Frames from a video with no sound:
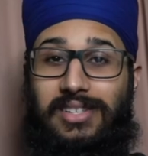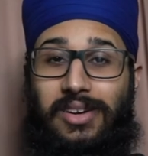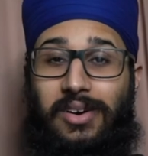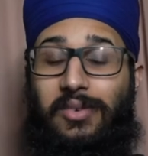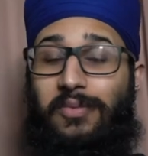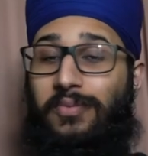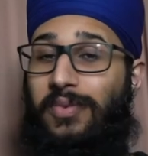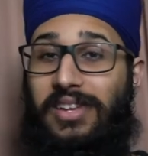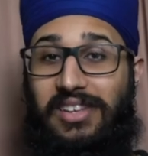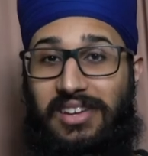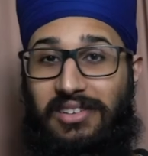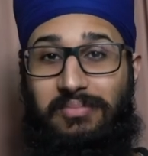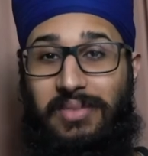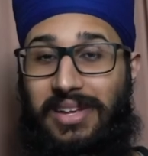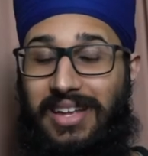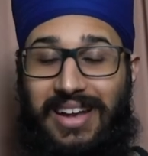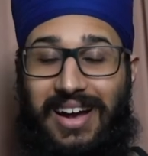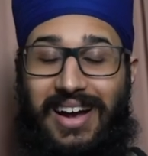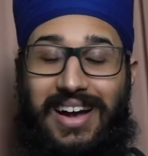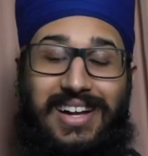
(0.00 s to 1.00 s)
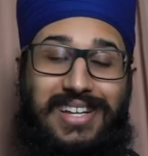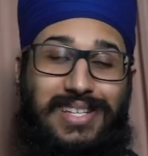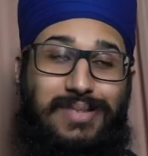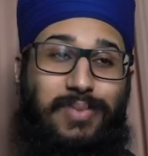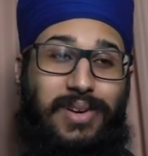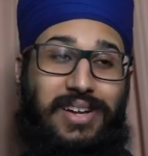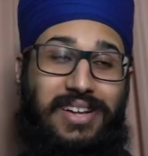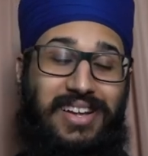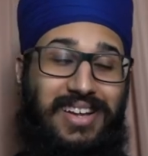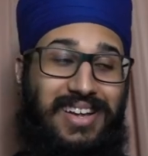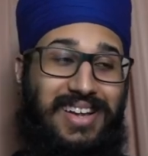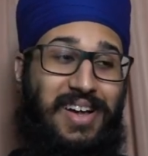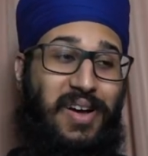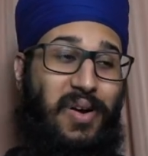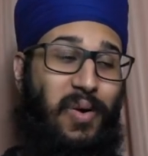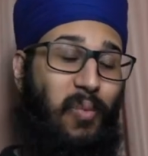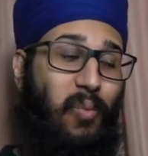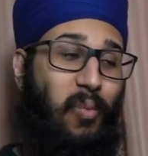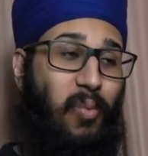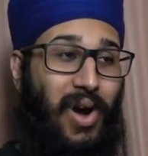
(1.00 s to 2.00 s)
so forgive me guys, but
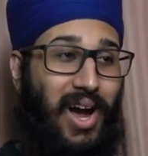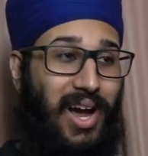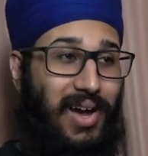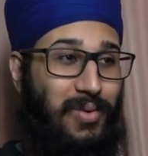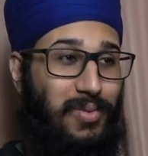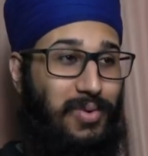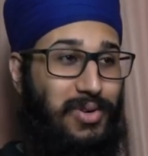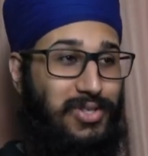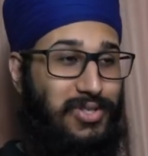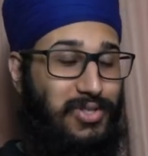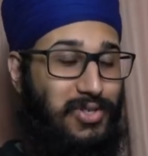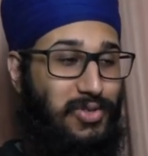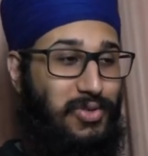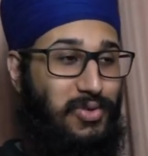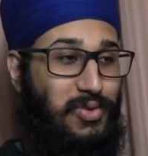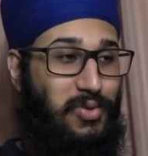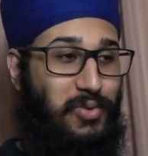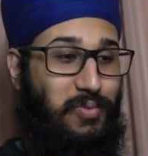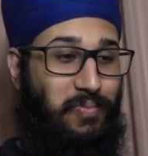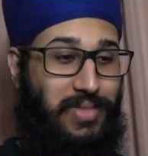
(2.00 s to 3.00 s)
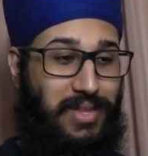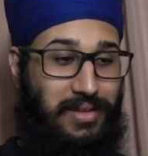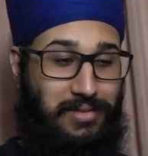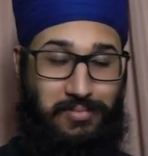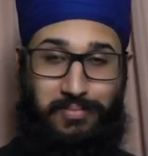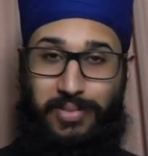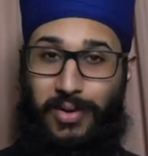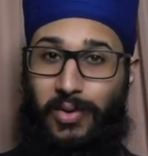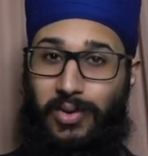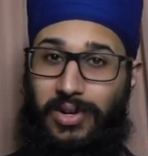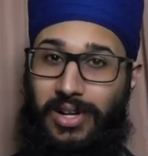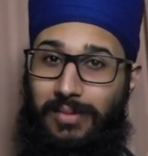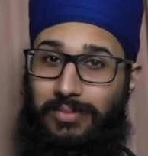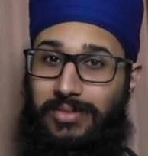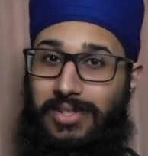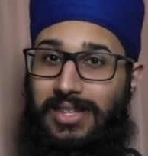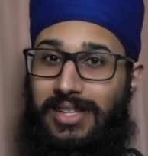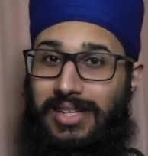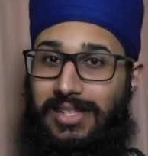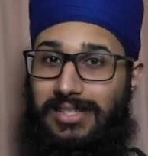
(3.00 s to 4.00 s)
why would you build up
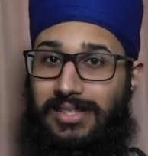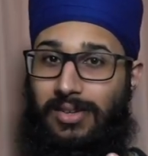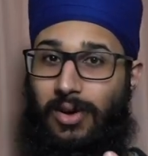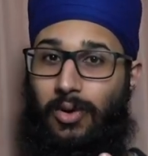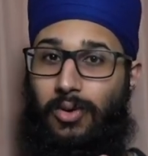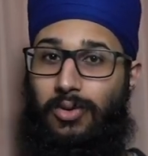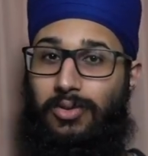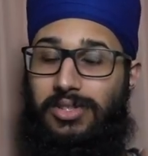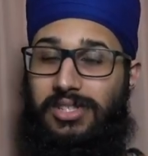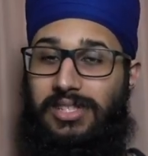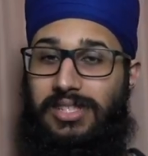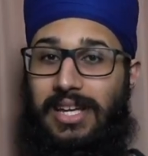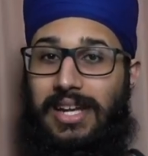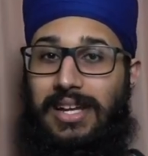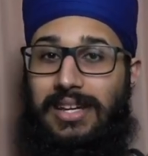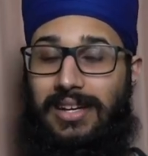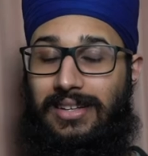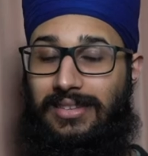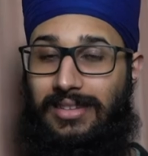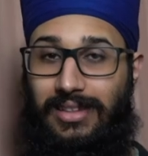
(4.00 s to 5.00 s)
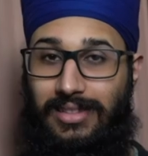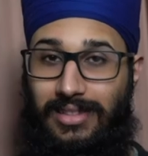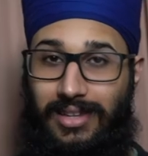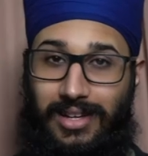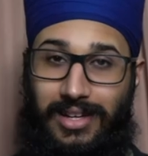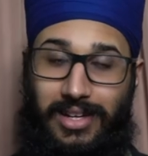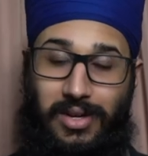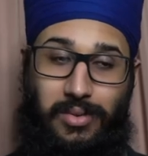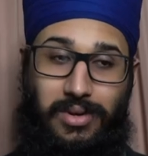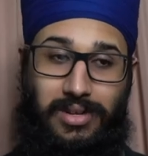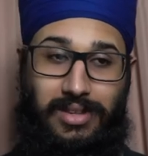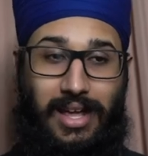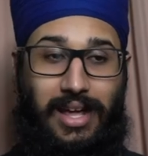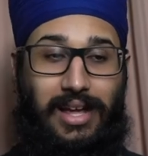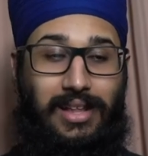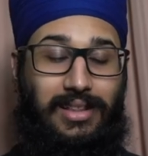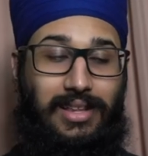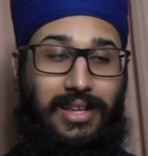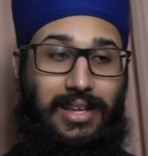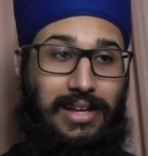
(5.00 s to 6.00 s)
to this whole scene at the theater with
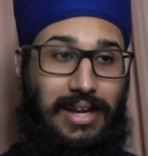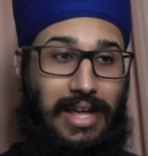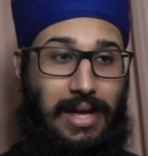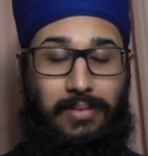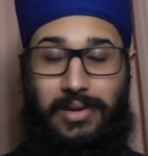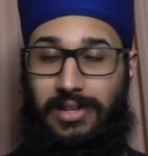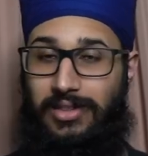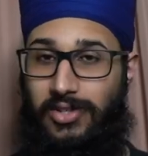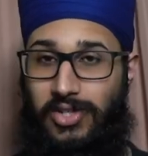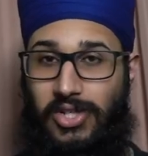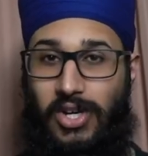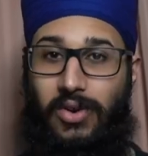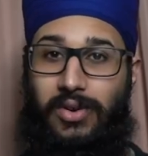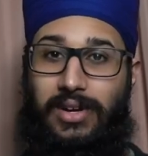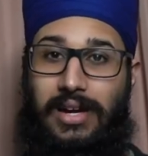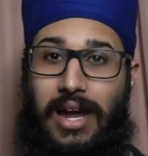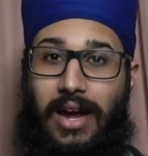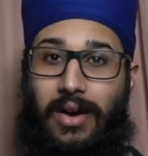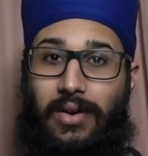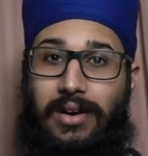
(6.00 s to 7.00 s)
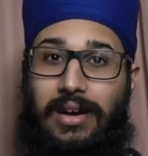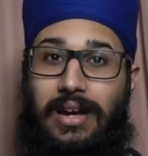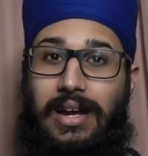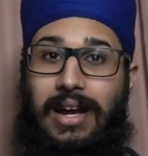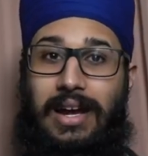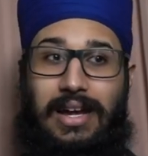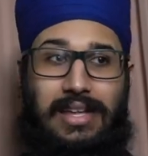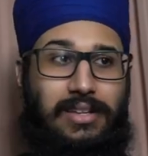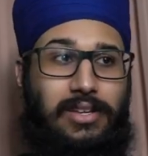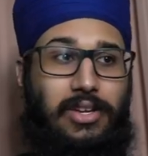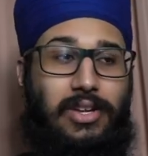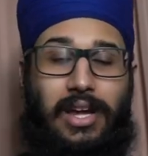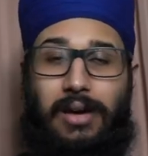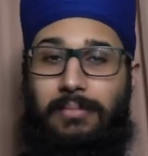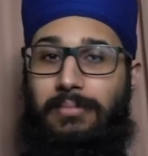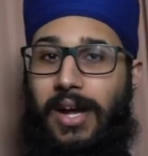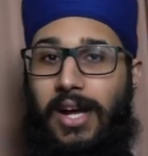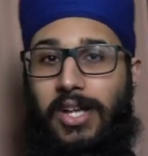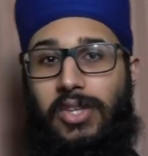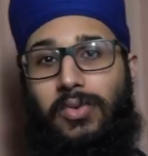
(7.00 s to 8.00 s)
Ellie and Abby in the showdown, and then you come
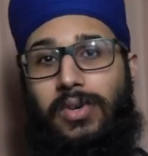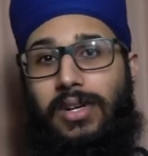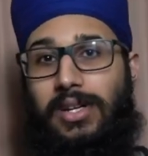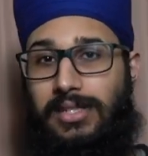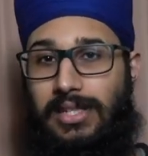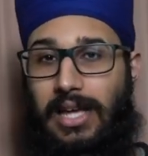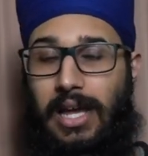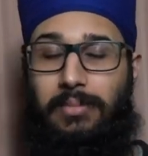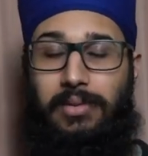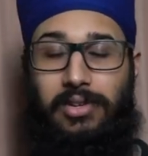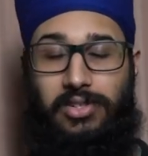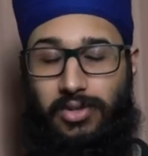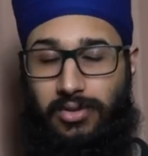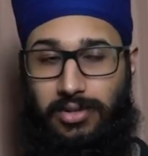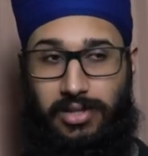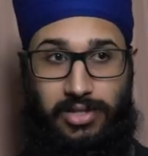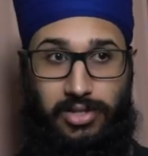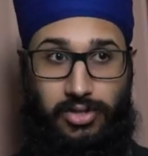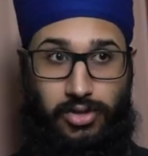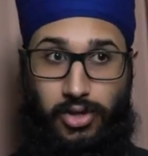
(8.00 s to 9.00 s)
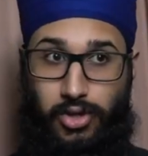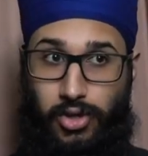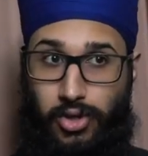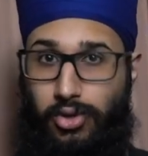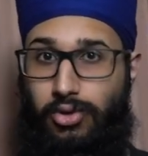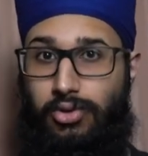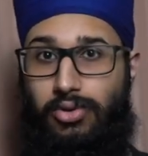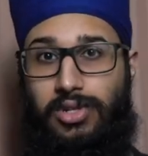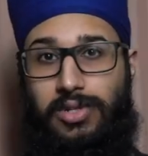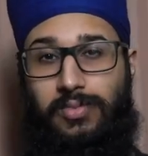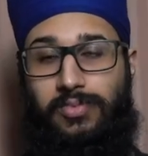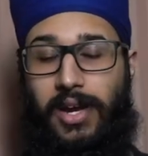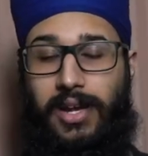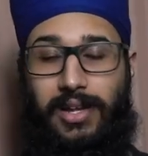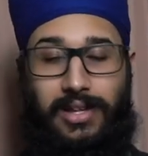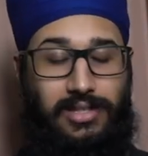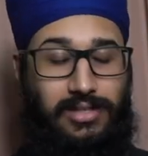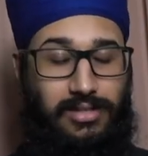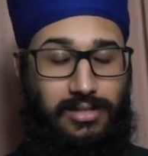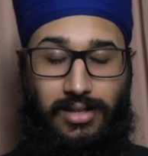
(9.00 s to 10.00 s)
back to it as Abby? It's a huge
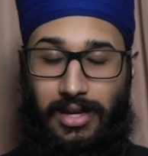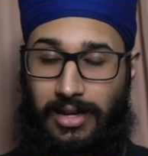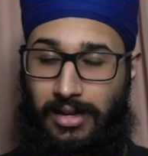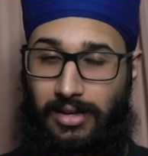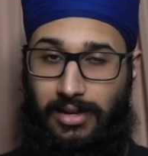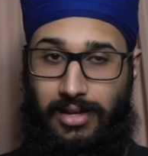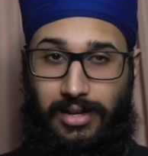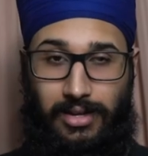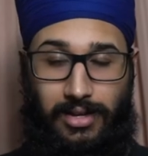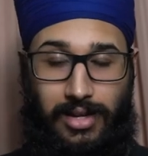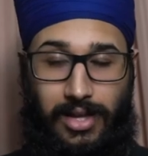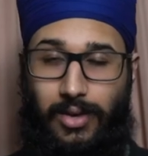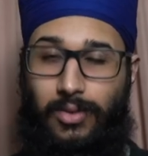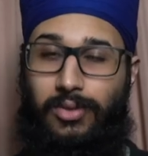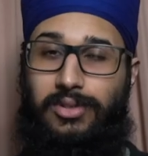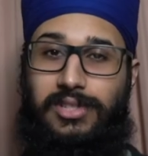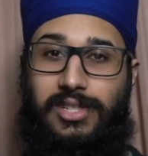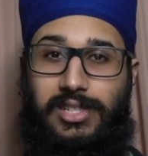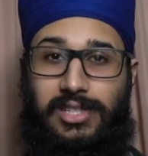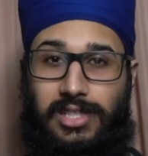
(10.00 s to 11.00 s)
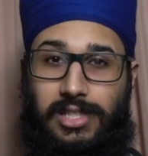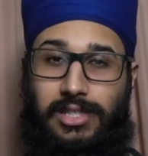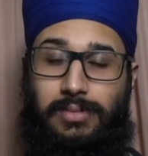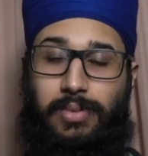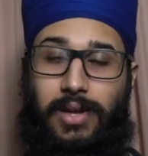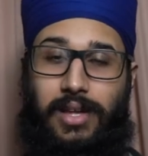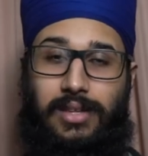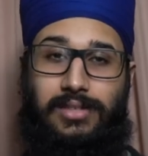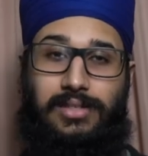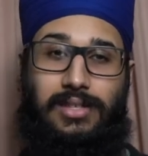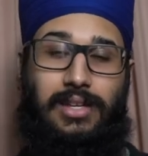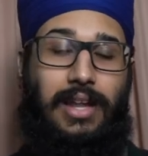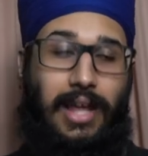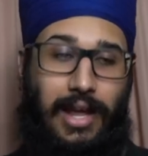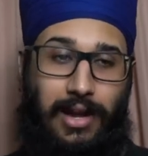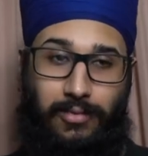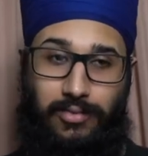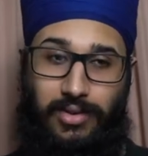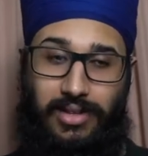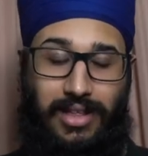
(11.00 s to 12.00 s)
break. It kills the suspense and
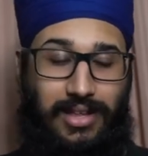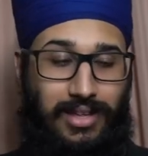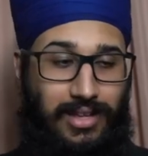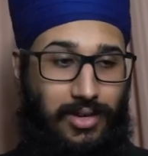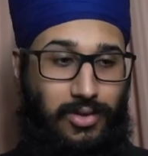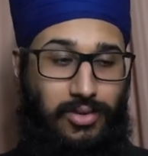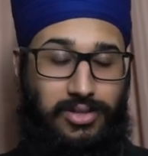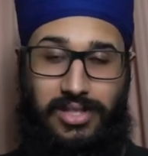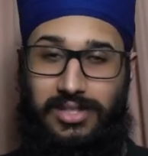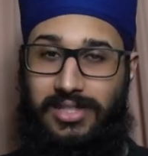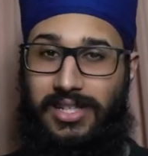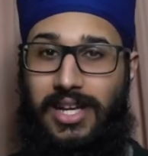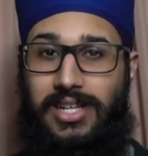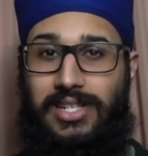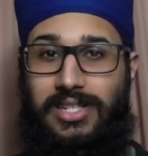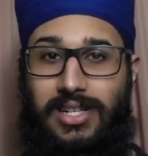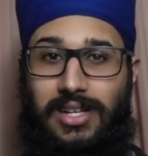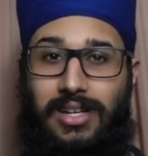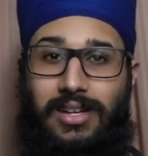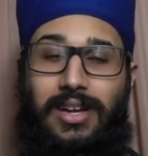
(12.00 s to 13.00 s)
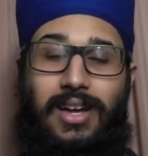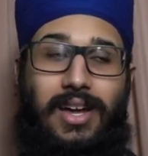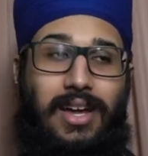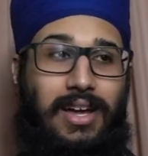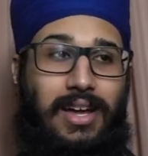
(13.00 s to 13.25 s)
everything, kills the tension.